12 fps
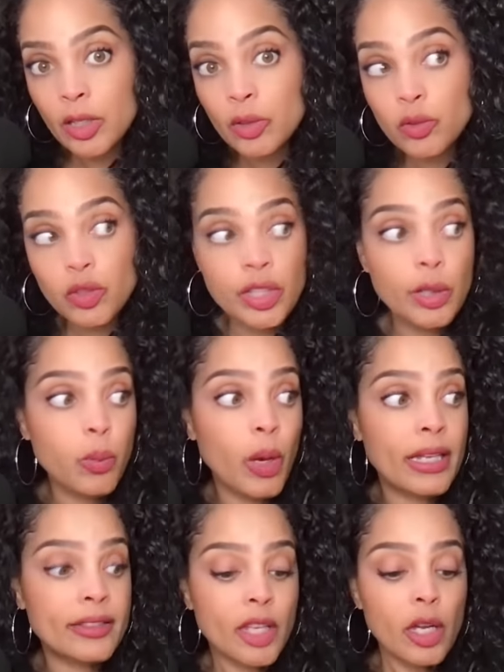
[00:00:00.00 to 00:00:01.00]
She
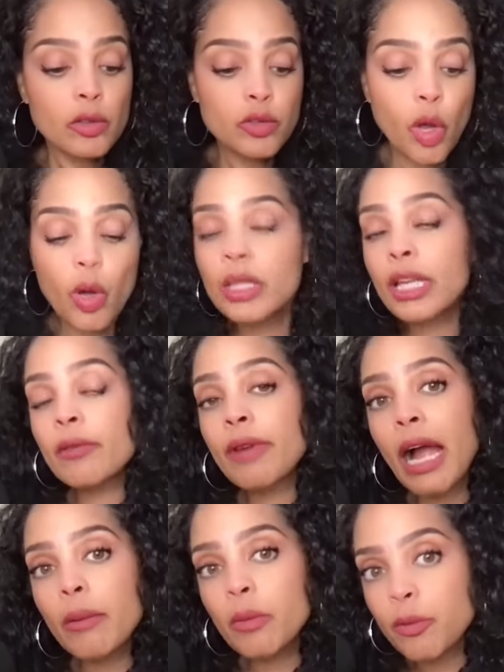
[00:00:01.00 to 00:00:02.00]
was tolling
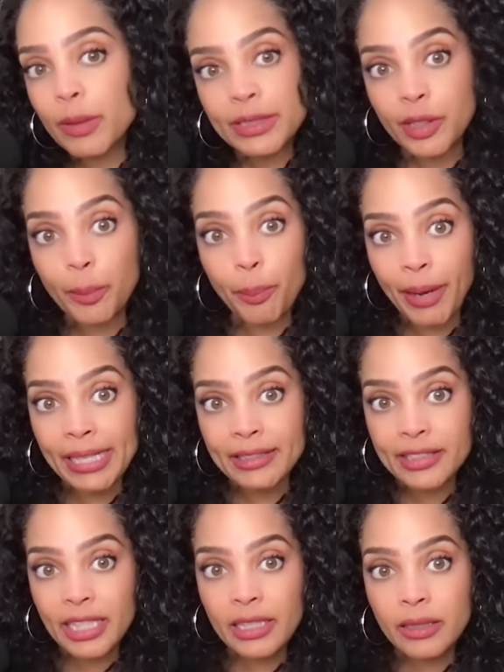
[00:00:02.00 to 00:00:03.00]
around with Richard
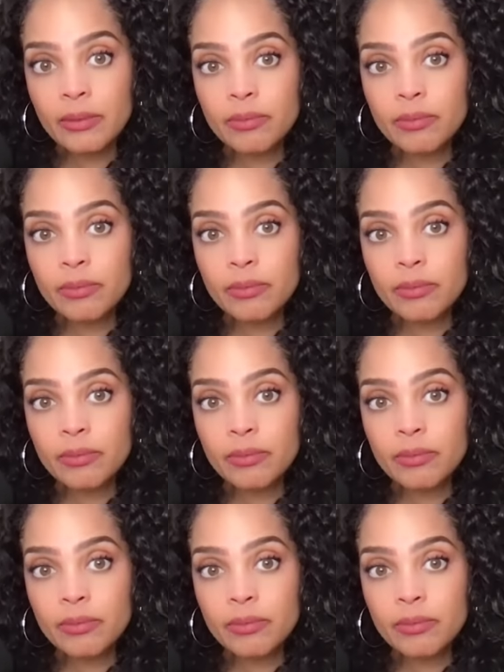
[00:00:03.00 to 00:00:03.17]
Branson.